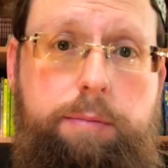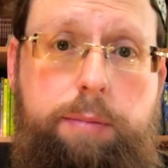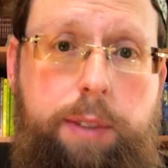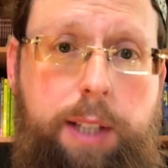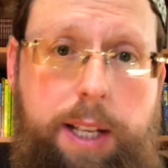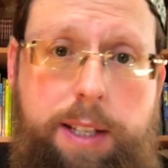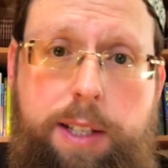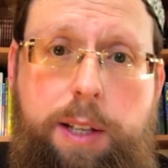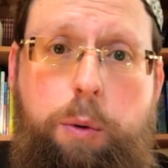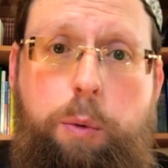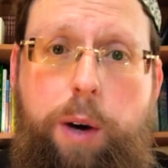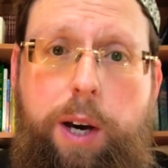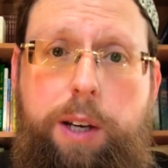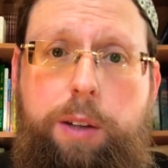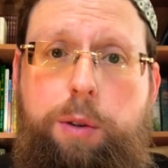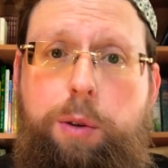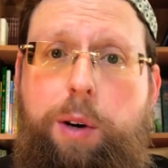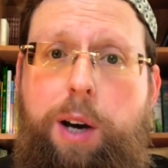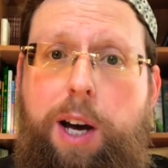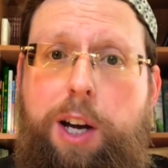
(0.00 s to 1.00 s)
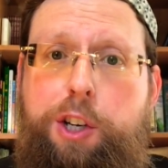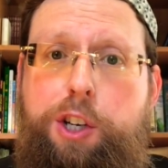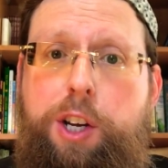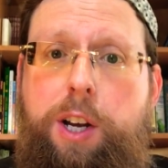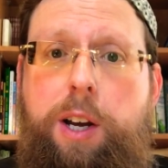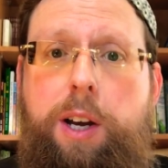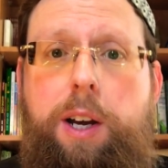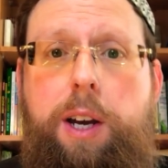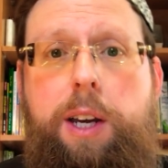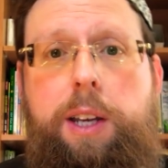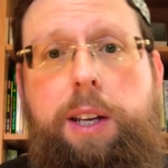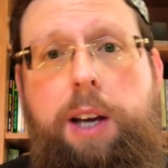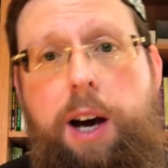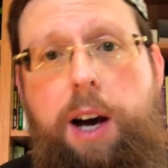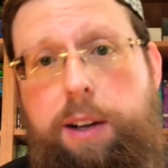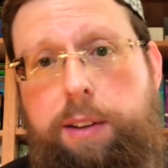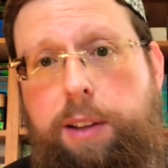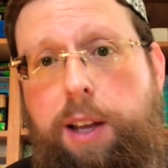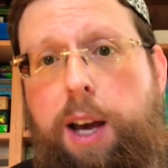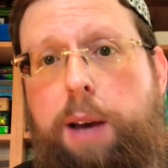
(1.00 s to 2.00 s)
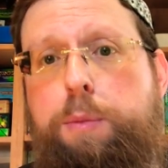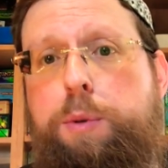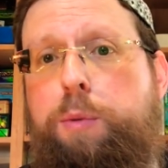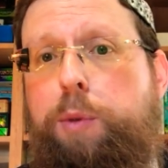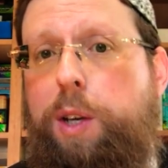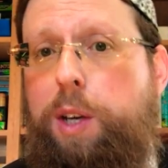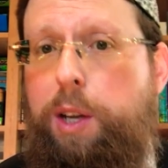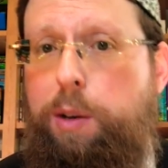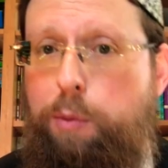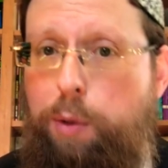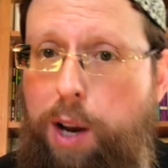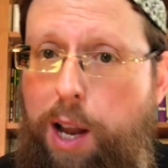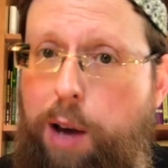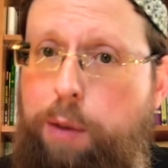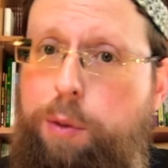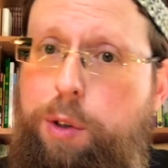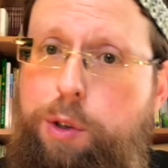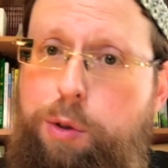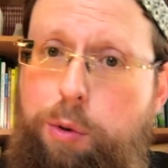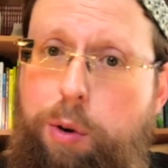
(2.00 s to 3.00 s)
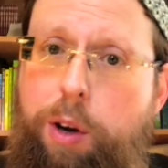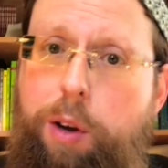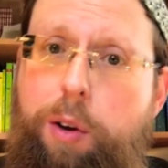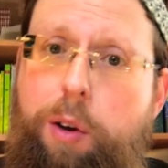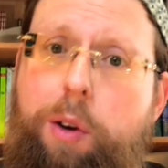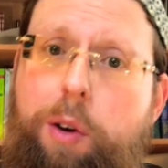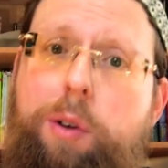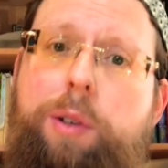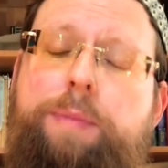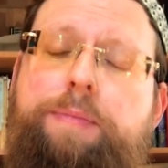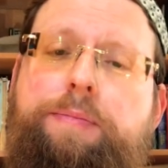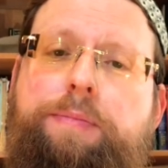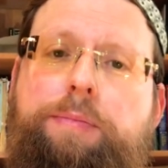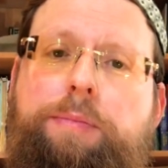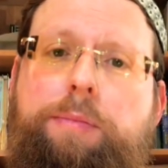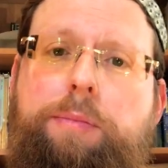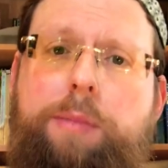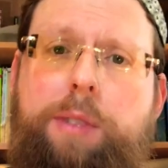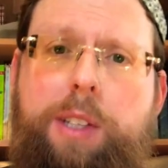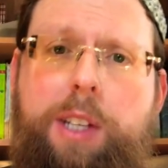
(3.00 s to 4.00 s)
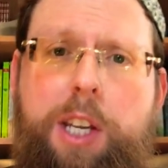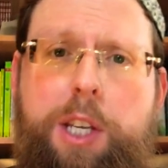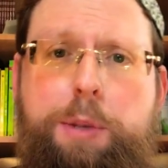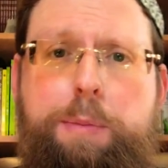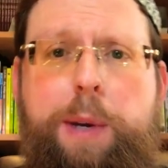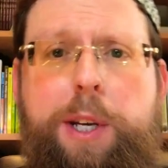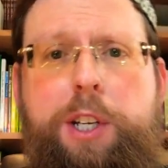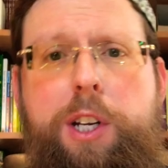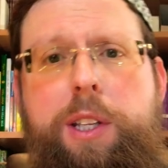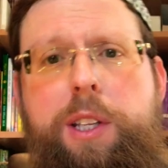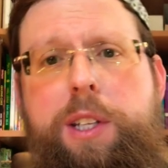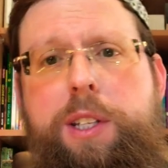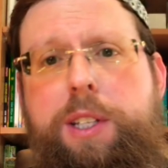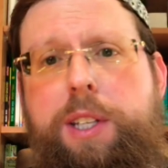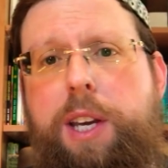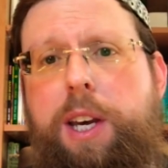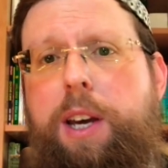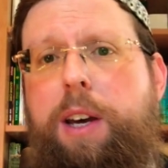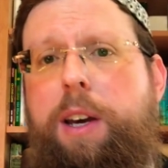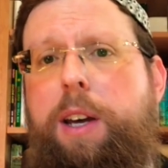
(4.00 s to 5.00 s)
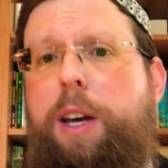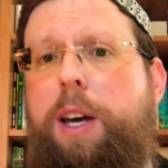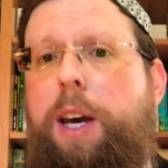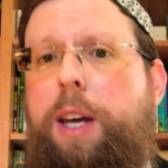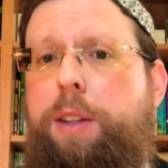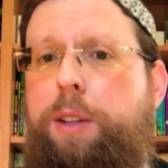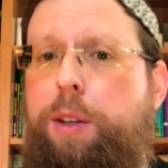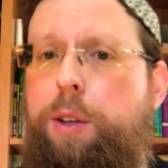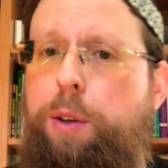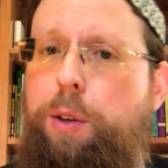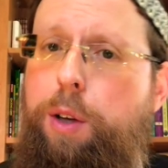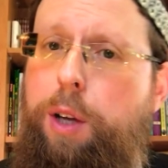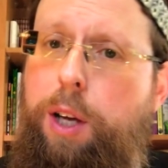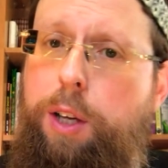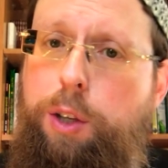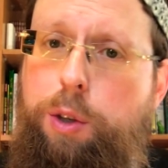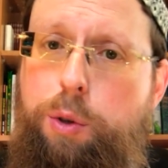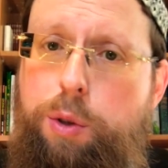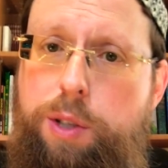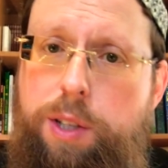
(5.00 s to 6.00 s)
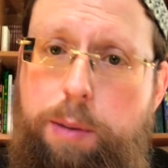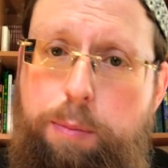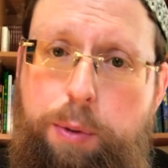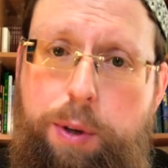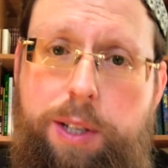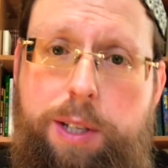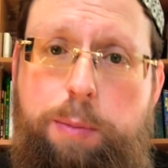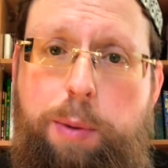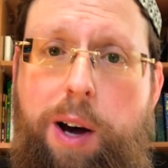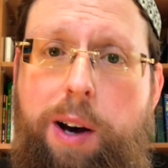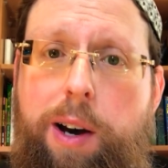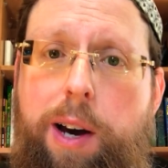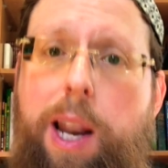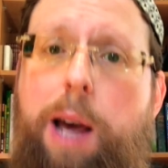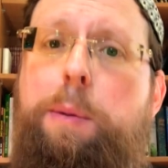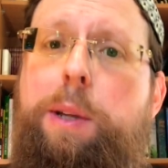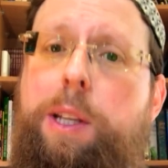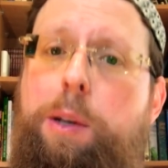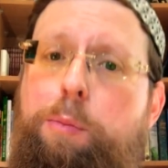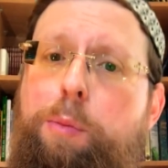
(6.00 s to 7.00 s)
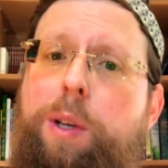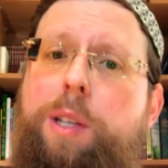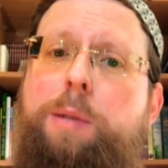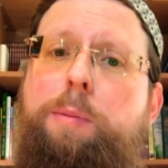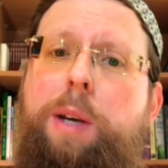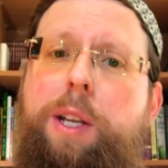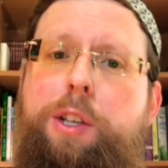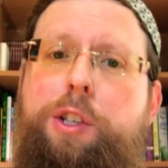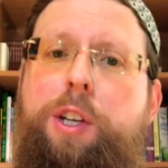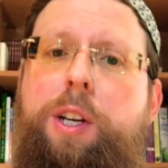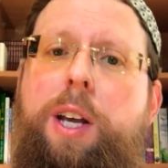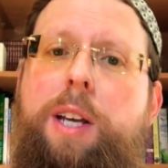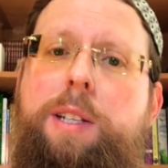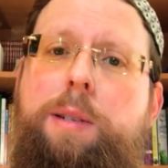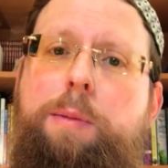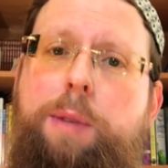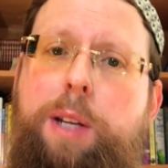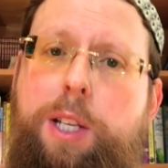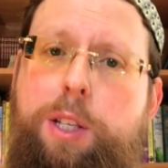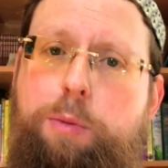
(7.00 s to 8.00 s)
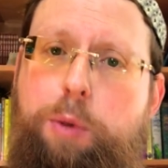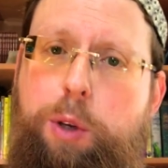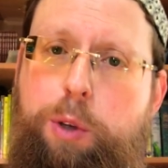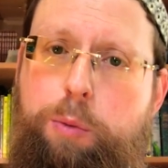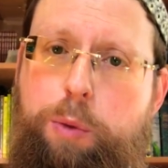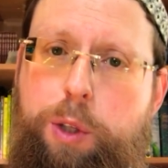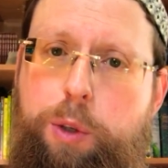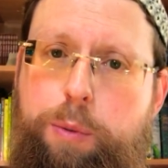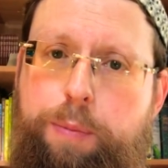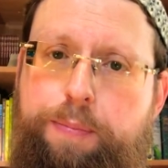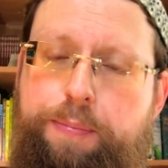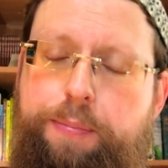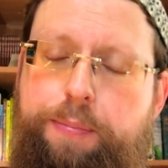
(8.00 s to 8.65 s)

That's the way to kasher. In hard times, we can rely on the Shulchan Aruch, especially this year, and to use the principle Haggalah. But in principle, Ashkenazim, that's what we do.